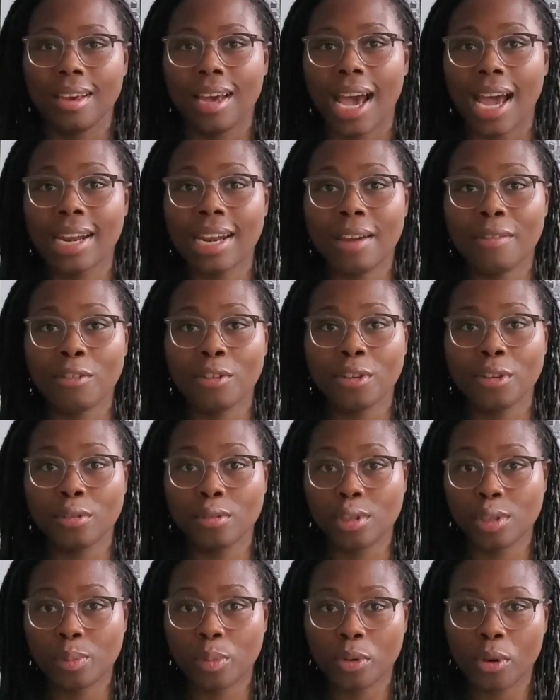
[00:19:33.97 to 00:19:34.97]
I never
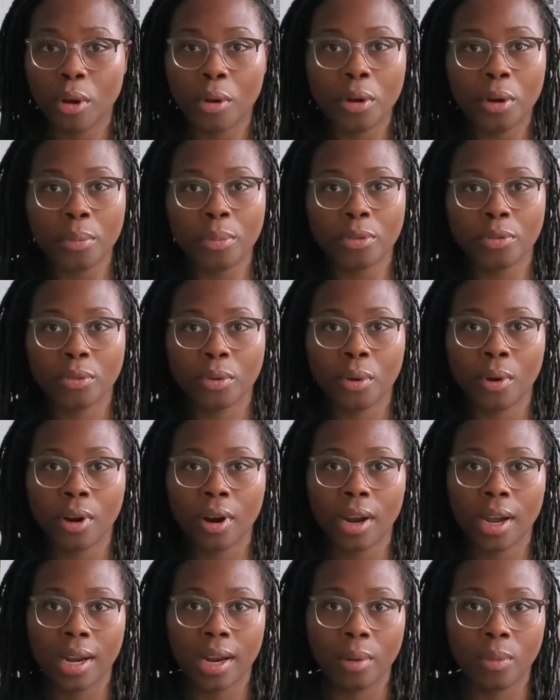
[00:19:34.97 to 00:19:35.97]
used Barocco before,
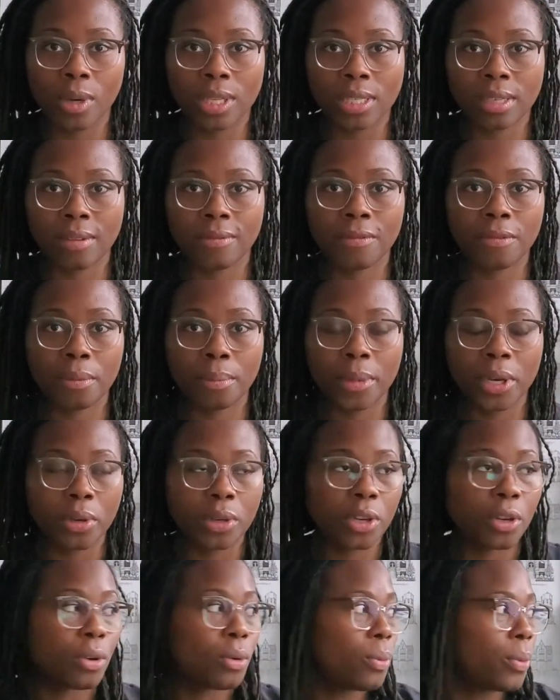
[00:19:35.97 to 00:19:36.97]
and I wasn't
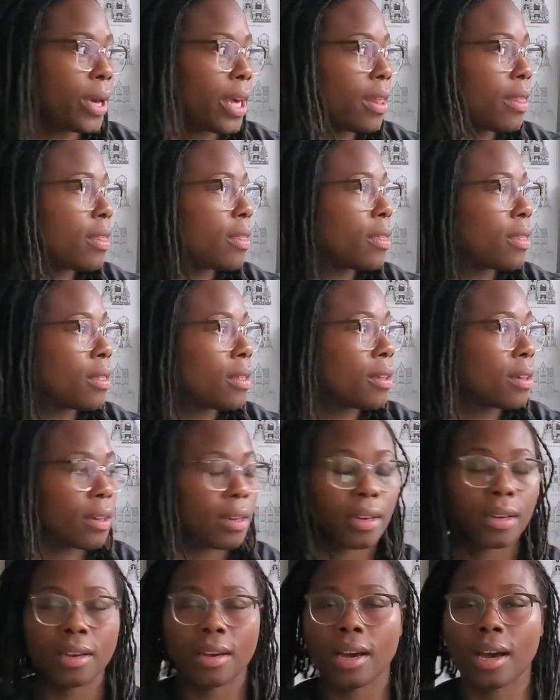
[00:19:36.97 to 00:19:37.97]
familiar with
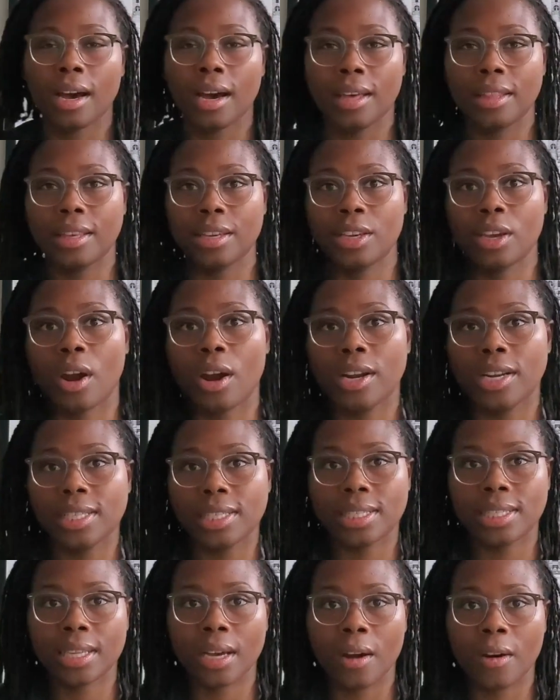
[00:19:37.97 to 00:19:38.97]
the yarn
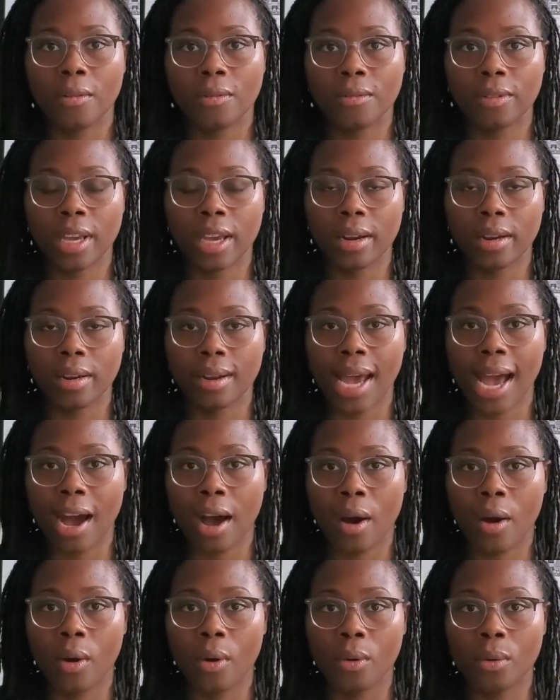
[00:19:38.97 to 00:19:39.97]
itself and
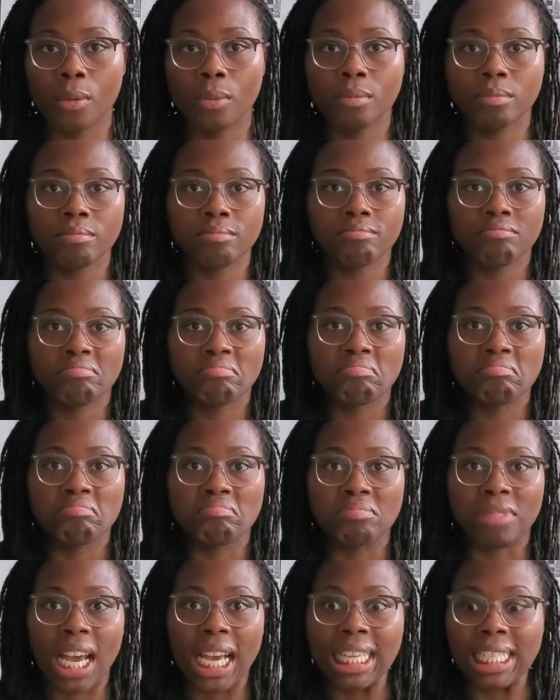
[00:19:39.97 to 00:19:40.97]
how
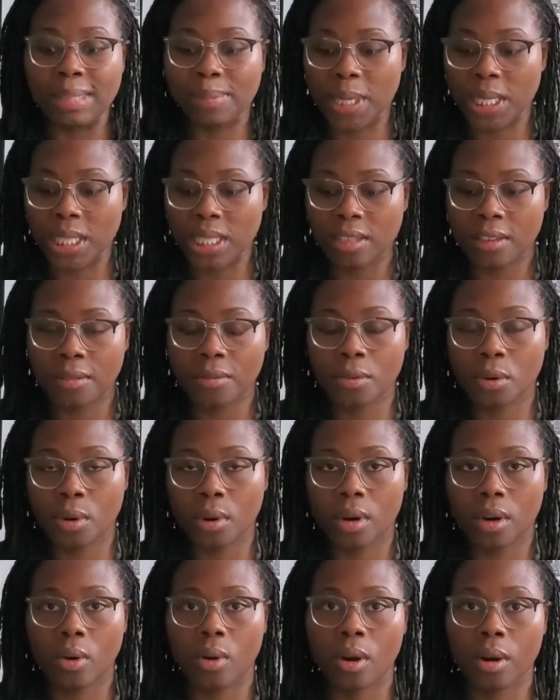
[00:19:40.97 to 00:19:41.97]
expensive
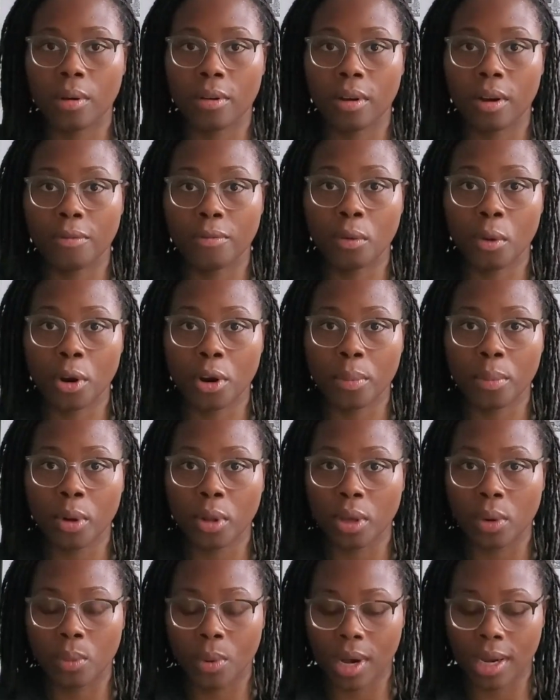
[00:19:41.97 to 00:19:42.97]
or
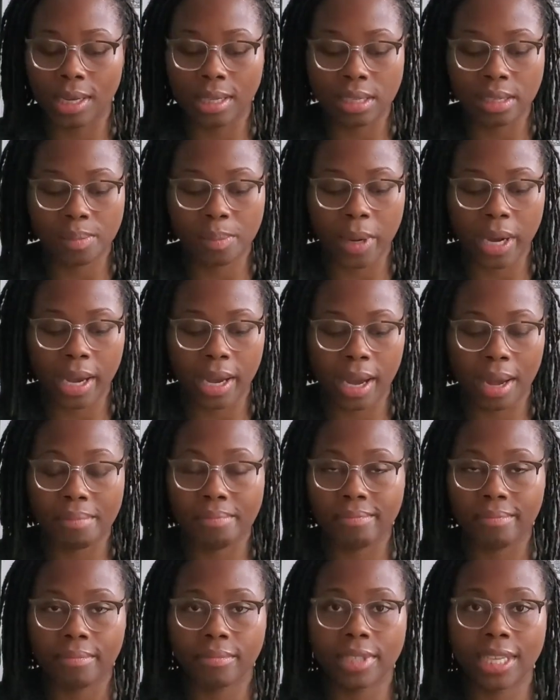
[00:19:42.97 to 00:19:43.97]
affordable it was, but I'm
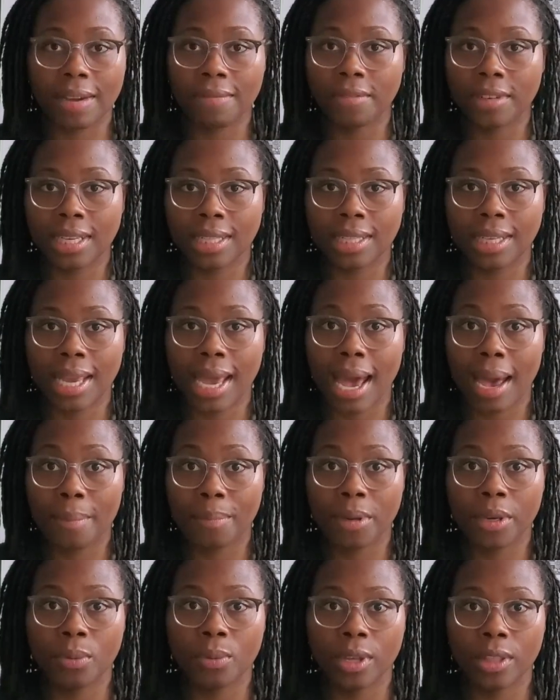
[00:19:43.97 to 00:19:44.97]
definitely
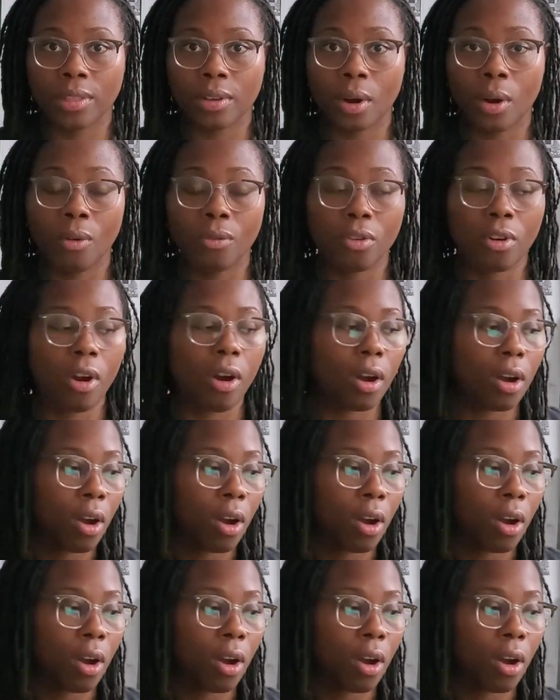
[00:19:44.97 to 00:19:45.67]
happy with the overall